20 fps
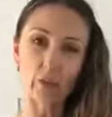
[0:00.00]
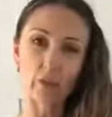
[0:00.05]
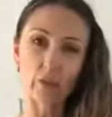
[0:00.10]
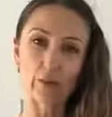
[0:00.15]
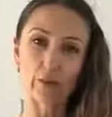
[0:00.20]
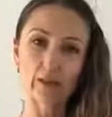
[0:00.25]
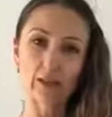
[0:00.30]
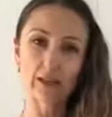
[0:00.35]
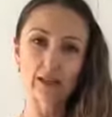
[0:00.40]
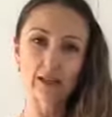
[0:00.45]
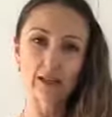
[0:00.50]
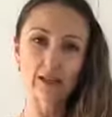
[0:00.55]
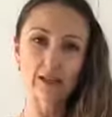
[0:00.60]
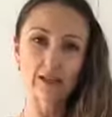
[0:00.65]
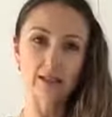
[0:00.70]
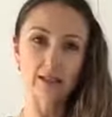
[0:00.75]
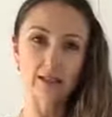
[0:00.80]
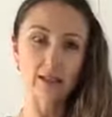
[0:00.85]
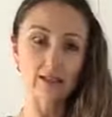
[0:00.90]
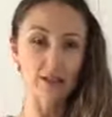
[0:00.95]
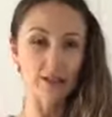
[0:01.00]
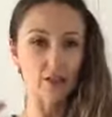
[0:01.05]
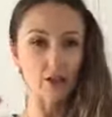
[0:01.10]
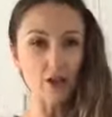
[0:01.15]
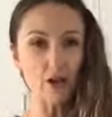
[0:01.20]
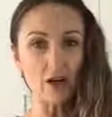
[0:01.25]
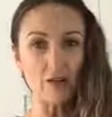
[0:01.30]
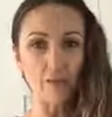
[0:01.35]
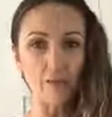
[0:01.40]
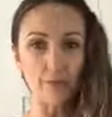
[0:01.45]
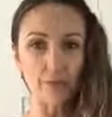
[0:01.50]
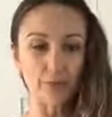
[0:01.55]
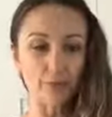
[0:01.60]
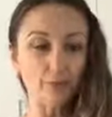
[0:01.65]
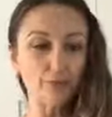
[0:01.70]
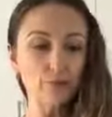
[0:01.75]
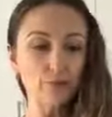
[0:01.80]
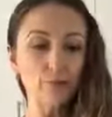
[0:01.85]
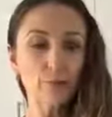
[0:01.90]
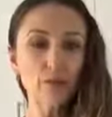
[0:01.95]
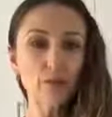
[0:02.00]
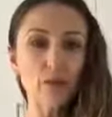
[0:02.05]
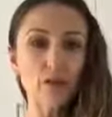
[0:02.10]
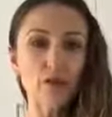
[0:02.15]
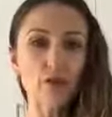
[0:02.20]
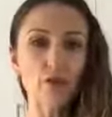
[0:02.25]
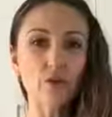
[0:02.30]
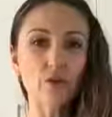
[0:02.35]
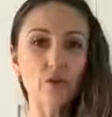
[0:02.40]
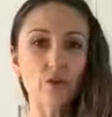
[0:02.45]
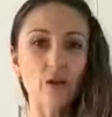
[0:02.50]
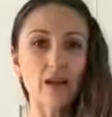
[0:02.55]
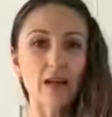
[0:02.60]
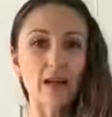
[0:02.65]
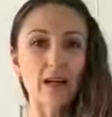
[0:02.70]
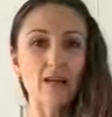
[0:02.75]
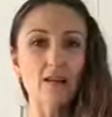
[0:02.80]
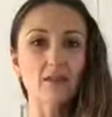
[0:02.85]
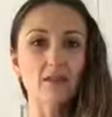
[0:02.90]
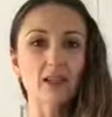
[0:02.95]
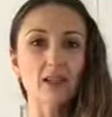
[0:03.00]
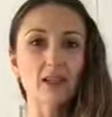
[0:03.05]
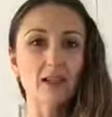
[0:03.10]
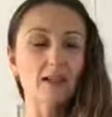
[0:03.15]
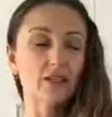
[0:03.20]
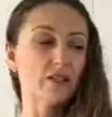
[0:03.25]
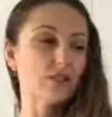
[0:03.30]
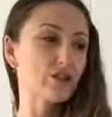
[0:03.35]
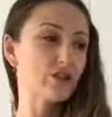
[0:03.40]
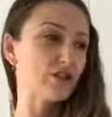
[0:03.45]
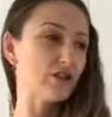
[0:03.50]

links at the top, you'll find links